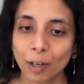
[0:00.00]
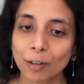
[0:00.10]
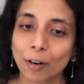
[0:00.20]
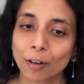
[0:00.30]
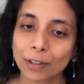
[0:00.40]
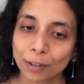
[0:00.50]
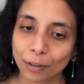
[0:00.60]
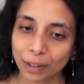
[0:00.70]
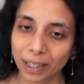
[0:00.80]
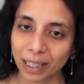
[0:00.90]
We are
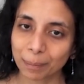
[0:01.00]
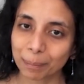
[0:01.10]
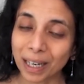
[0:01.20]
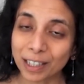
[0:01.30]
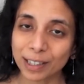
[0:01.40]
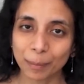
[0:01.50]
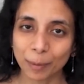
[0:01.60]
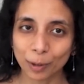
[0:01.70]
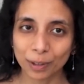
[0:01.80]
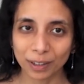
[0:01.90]
also looking at
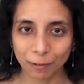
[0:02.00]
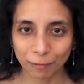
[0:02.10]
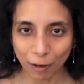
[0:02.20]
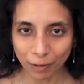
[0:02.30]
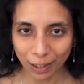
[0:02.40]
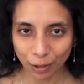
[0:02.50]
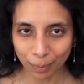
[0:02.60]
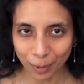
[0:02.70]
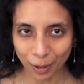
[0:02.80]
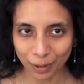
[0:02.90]
multimodal
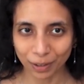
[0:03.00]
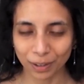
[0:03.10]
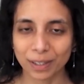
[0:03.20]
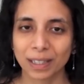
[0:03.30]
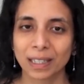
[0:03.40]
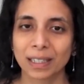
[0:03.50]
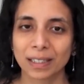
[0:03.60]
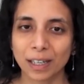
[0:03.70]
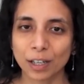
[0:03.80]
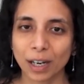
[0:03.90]
foundation models,
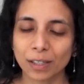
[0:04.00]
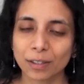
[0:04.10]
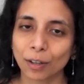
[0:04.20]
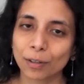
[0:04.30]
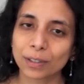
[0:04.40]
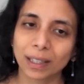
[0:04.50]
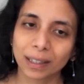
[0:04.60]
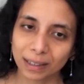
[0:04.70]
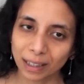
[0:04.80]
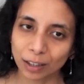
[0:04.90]
such as those
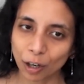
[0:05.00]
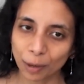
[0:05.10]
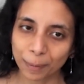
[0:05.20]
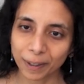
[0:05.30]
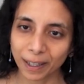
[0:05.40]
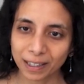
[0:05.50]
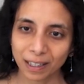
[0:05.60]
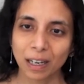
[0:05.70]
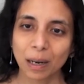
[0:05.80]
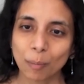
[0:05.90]
that
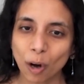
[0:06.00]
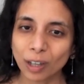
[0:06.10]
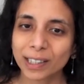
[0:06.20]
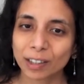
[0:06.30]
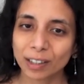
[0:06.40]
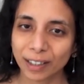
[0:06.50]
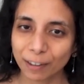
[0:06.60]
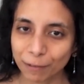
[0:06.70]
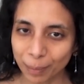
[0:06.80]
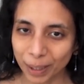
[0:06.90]
incorporate molecular
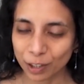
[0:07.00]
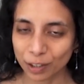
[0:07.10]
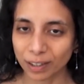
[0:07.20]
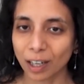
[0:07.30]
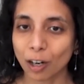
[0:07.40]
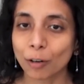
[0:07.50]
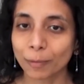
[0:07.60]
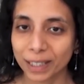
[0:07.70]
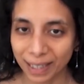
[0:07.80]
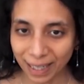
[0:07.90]
information
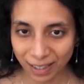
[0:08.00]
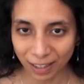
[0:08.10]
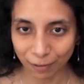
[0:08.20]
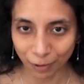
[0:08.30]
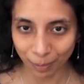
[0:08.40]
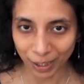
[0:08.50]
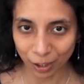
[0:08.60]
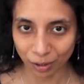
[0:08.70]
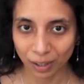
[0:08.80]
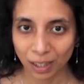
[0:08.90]
along with text
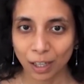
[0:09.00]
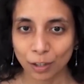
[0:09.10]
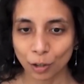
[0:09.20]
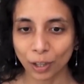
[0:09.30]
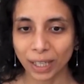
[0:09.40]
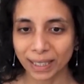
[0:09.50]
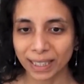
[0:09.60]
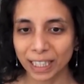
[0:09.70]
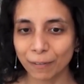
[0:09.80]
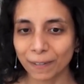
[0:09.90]
information. So you
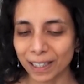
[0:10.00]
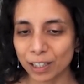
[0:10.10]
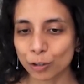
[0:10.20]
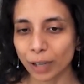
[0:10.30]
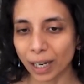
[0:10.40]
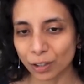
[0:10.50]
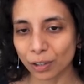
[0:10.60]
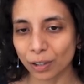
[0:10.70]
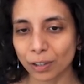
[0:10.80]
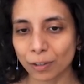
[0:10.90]
can give
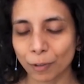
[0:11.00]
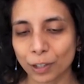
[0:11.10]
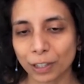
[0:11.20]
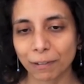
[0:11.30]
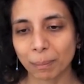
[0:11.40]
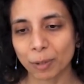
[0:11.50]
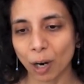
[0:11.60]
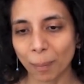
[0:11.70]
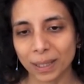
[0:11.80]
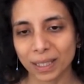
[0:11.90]
instructions for different
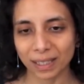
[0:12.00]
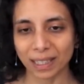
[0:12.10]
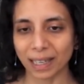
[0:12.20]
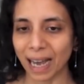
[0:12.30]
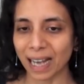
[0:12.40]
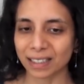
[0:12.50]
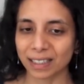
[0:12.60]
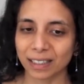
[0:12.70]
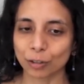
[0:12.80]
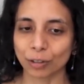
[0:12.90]
properties and
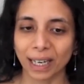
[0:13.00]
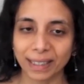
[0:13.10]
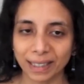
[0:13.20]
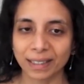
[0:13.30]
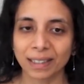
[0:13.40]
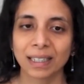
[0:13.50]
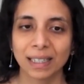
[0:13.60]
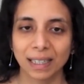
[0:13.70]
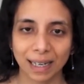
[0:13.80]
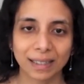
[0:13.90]
ask it to edit
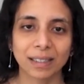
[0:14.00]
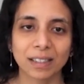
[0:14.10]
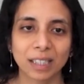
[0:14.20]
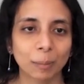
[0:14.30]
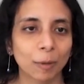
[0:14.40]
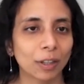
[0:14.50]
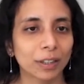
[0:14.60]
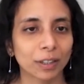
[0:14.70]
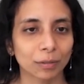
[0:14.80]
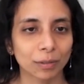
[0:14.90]
existing
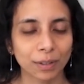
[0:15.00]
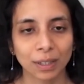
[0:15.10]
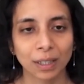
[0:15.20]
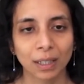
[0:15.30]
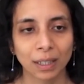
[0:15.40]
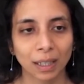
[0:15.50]
molecules.